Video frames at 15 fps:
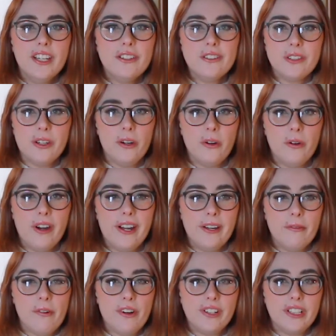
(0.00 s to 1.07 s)
So I
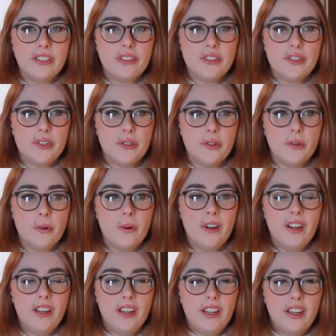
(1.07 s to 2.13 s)
wanted to
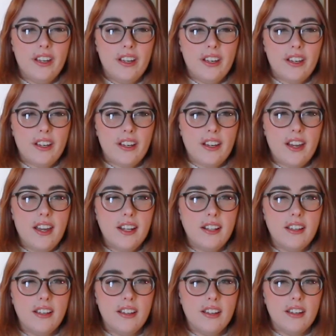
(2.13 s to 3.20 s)

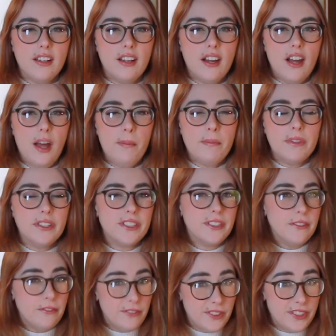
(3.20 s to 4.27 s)
kind of up the
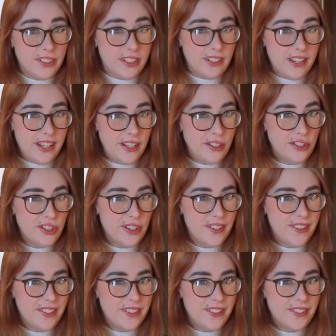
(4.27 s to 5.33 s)

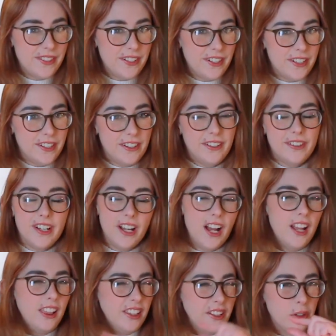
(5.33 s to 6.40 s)
sophistication this year
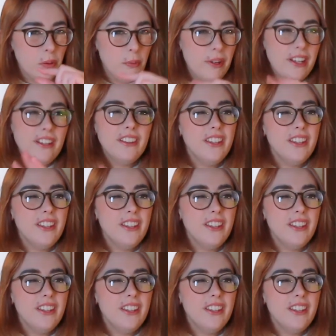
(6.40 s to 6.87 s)
a little bit.